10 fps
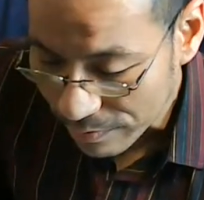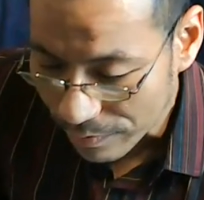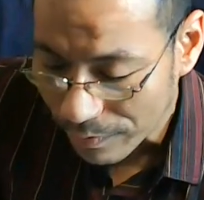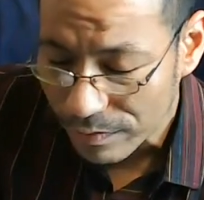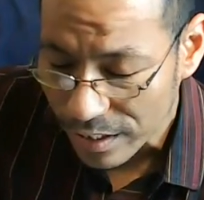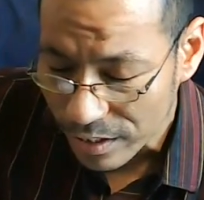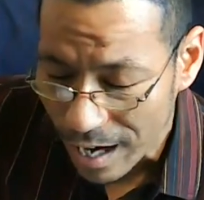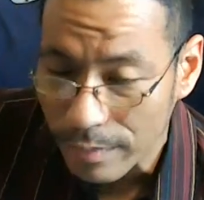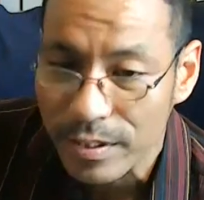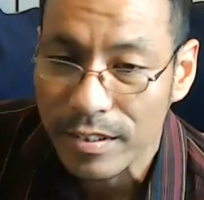if one of the
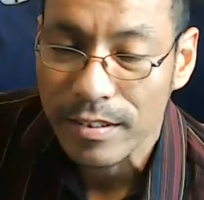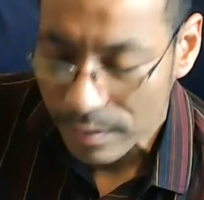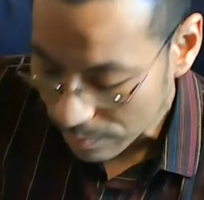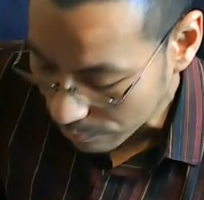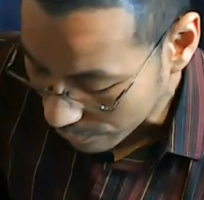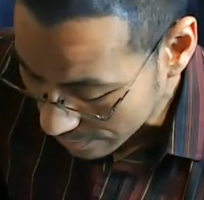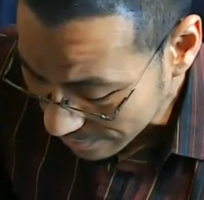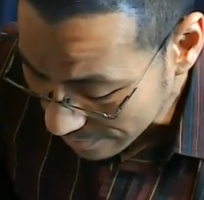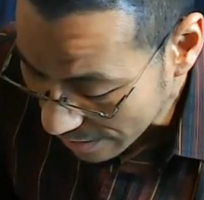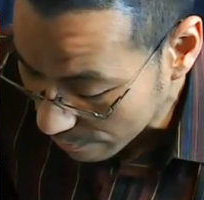tribes would
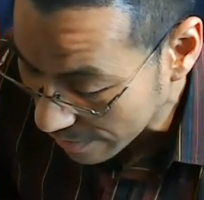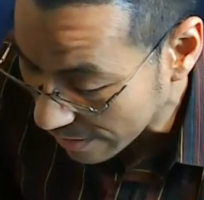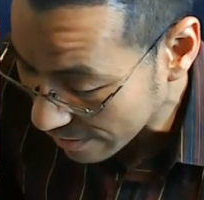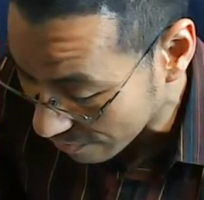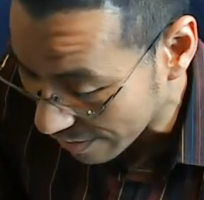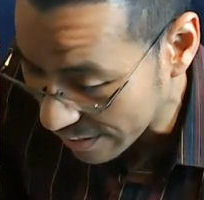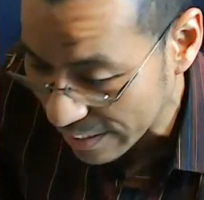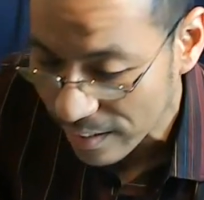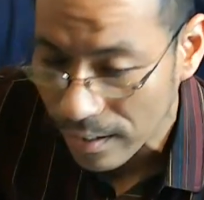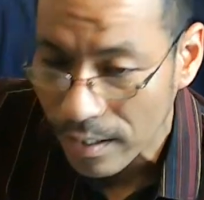just take me in
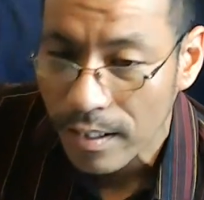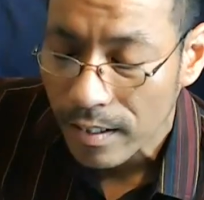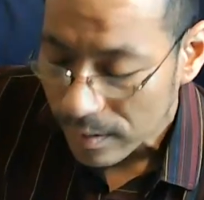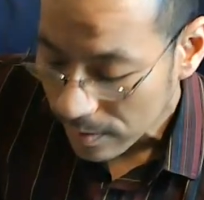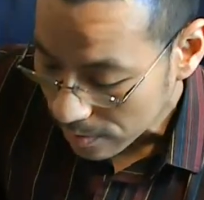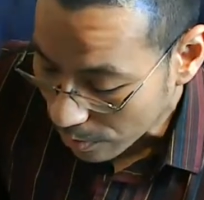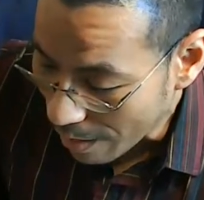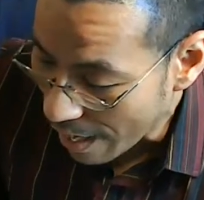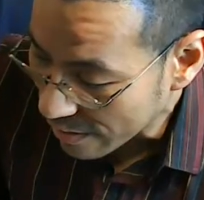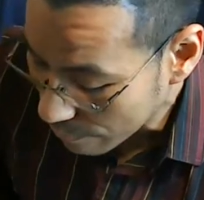already,
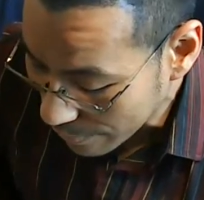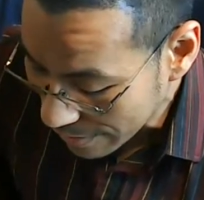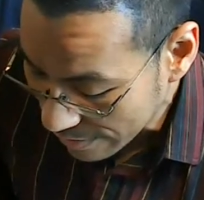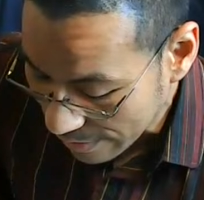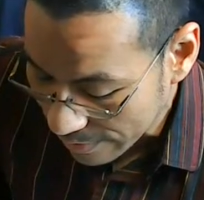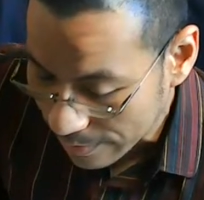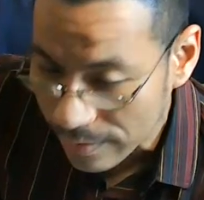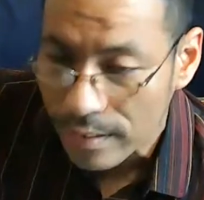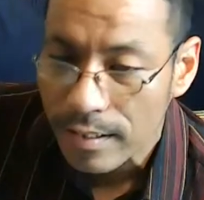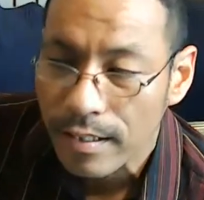so I could be
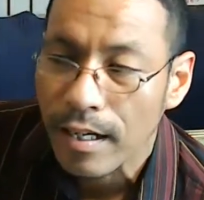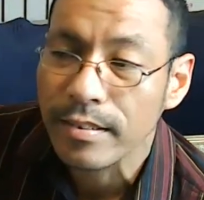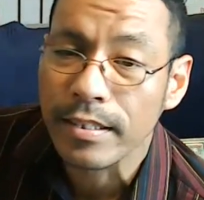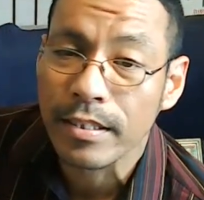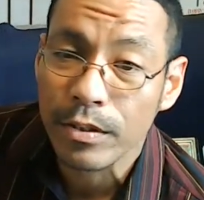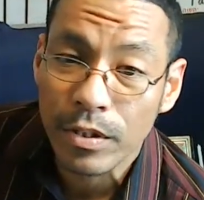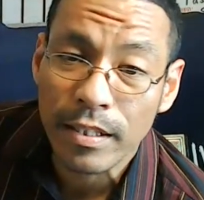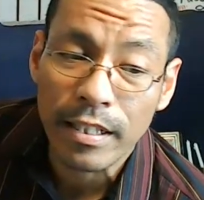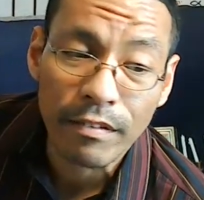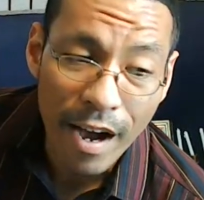in a
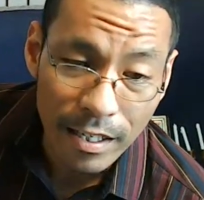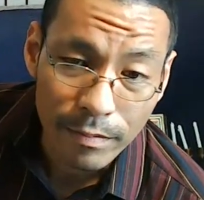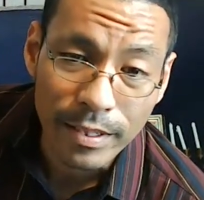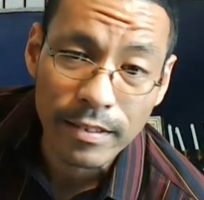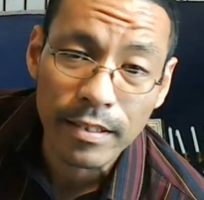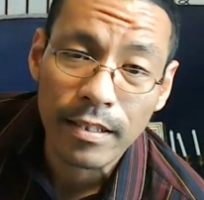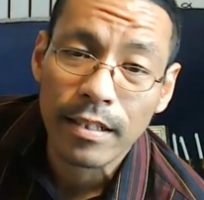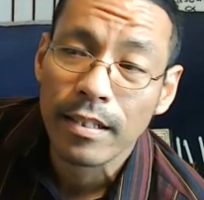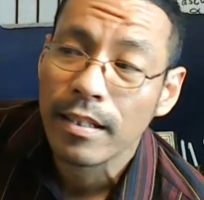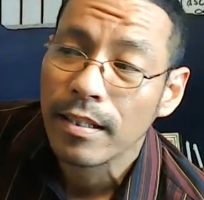secure environment
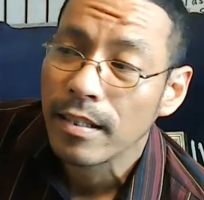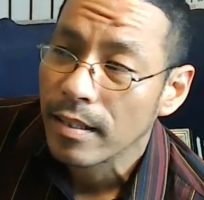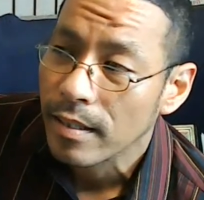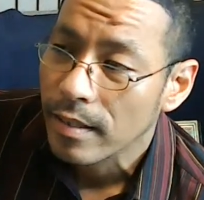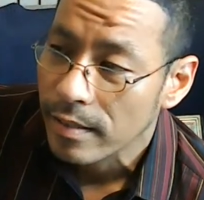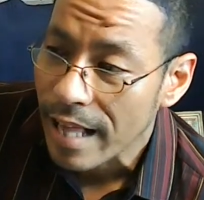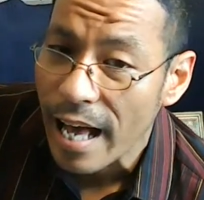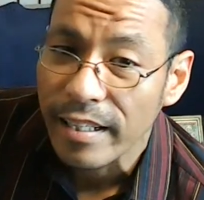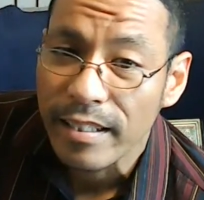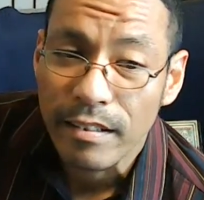
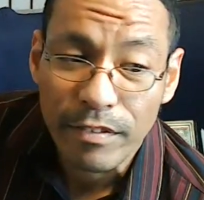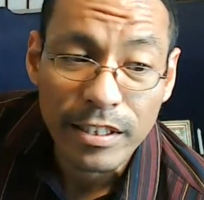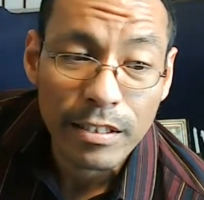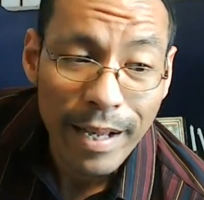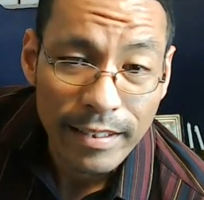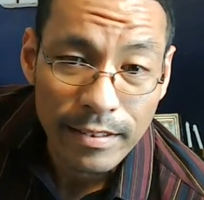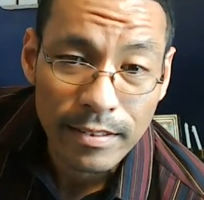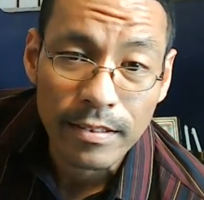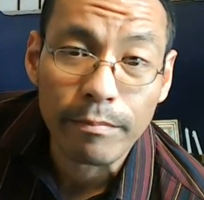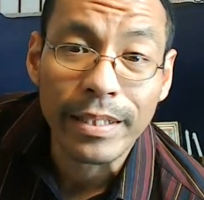that
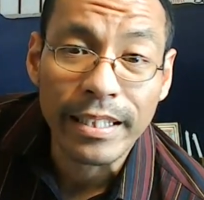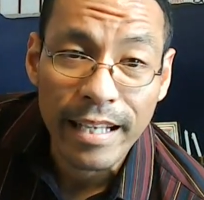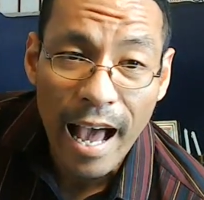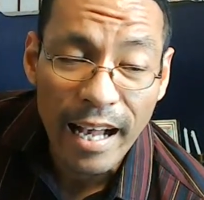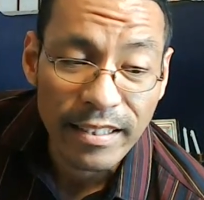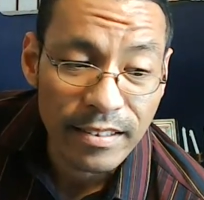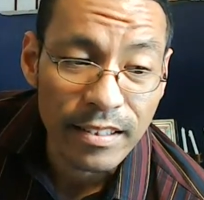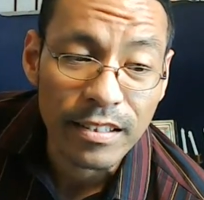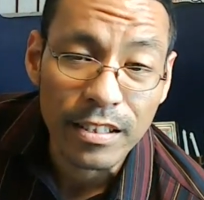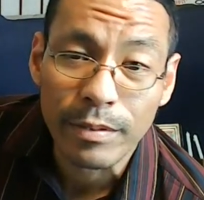respects me
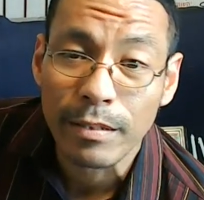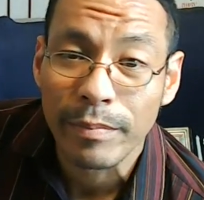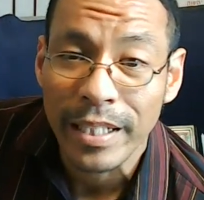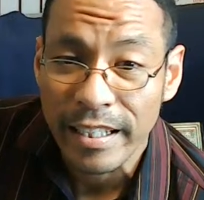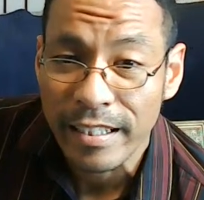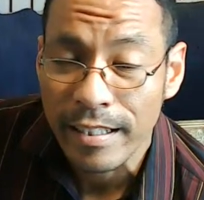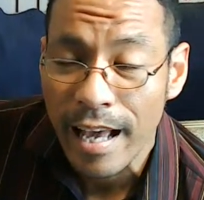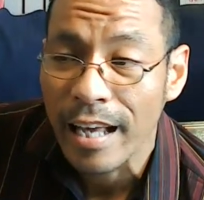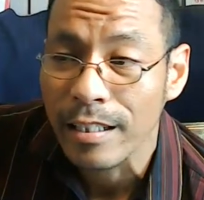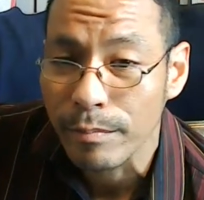as a human being
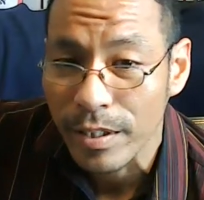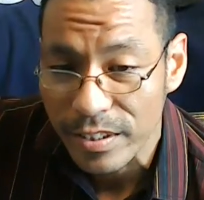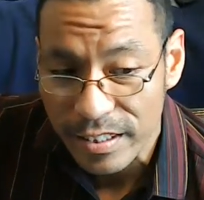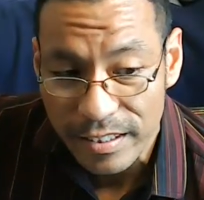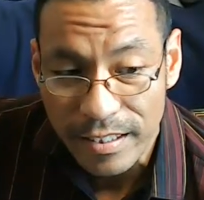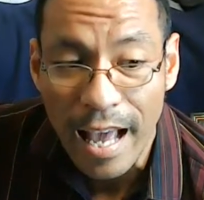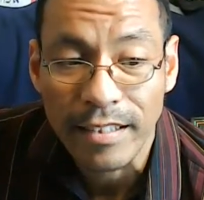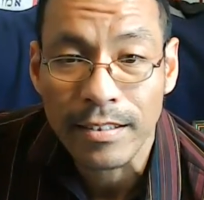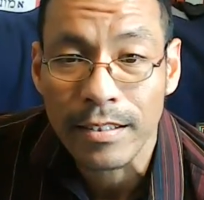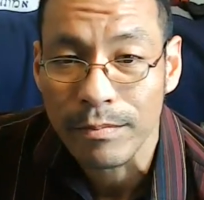and a person
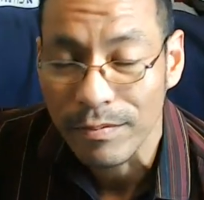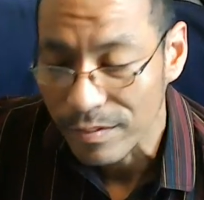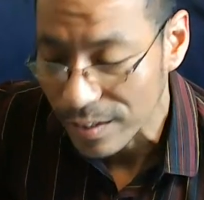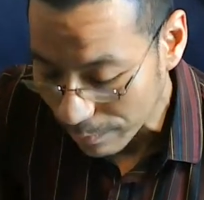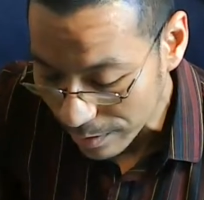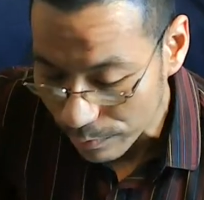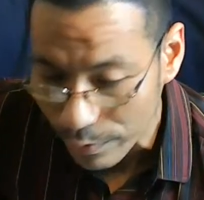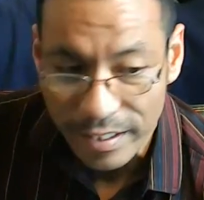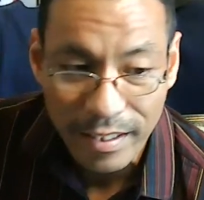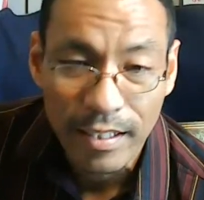and someone
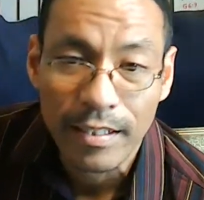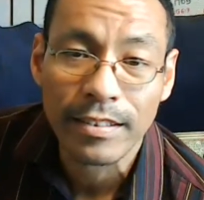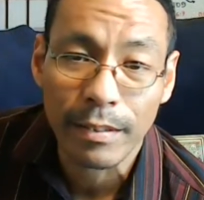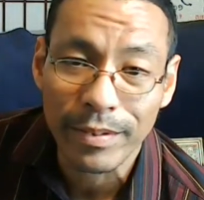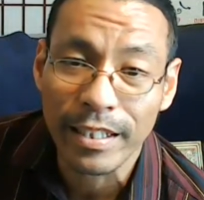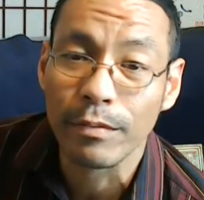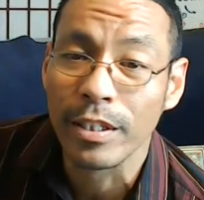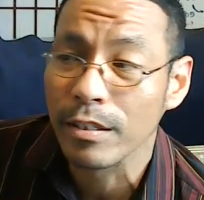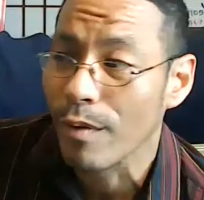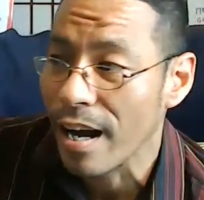with something
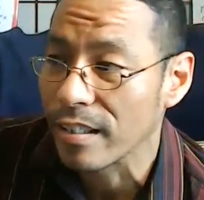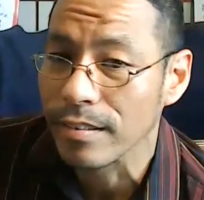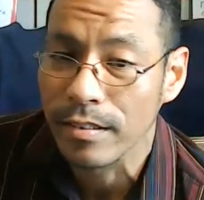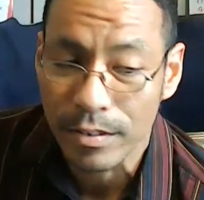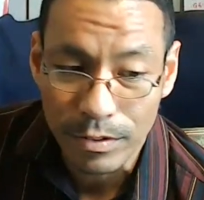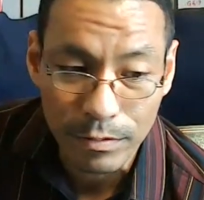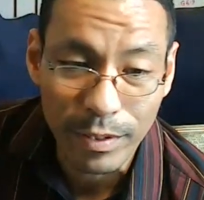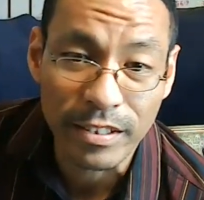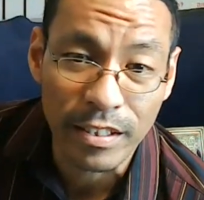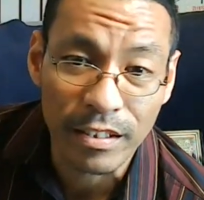worthwhile to
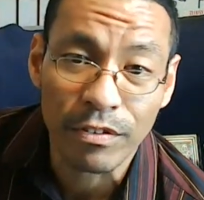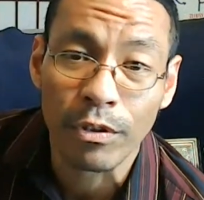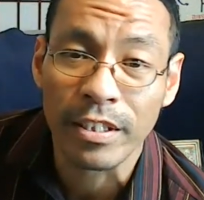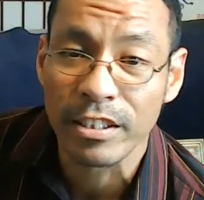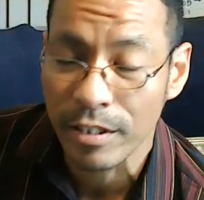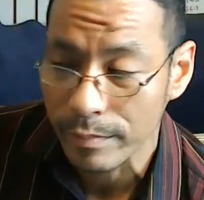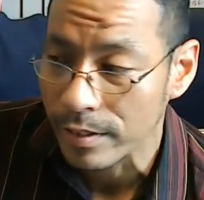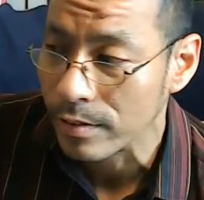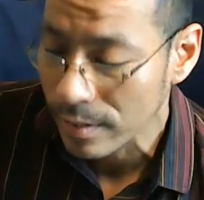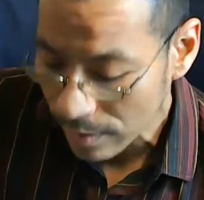preserve or
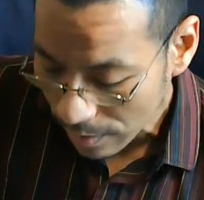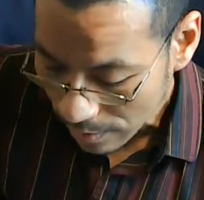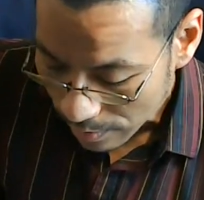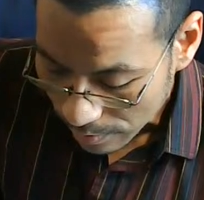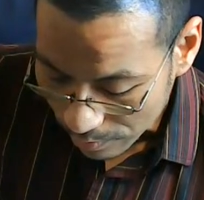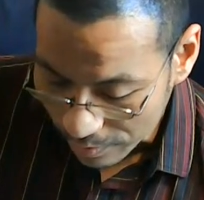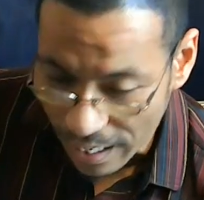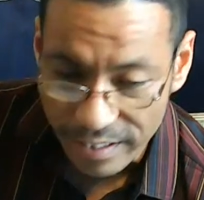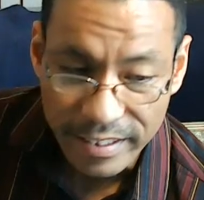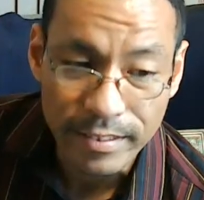contribute, or
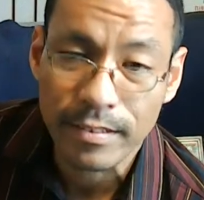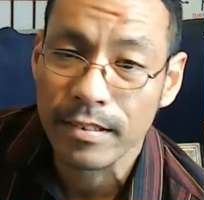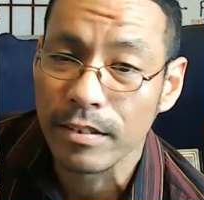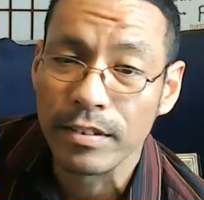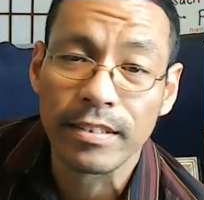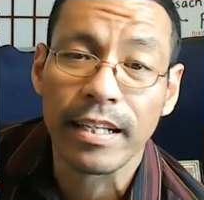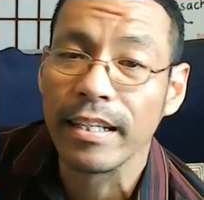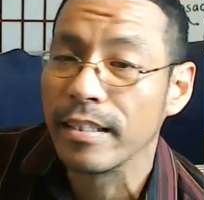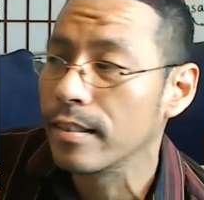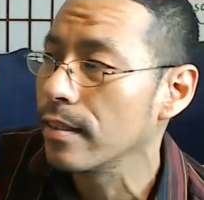at least to
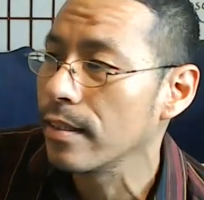say,